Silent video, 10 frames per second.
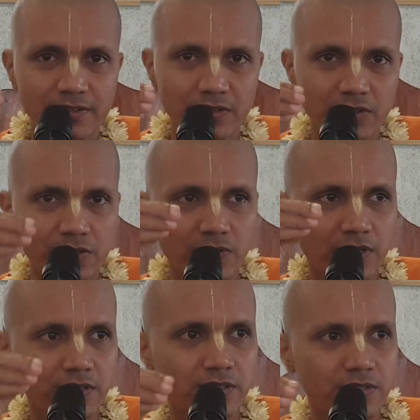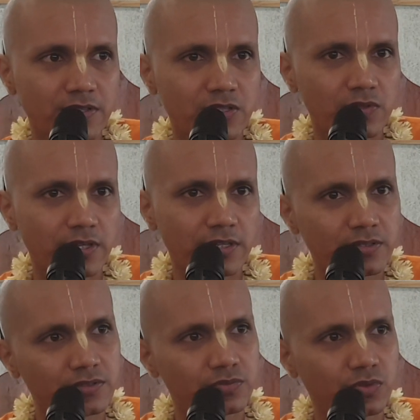all your other desires will get
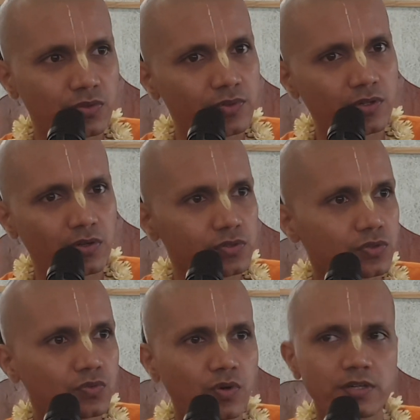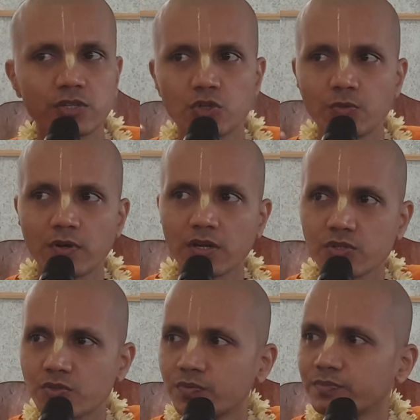fulfilled also. What did Dhruva Maharaj do?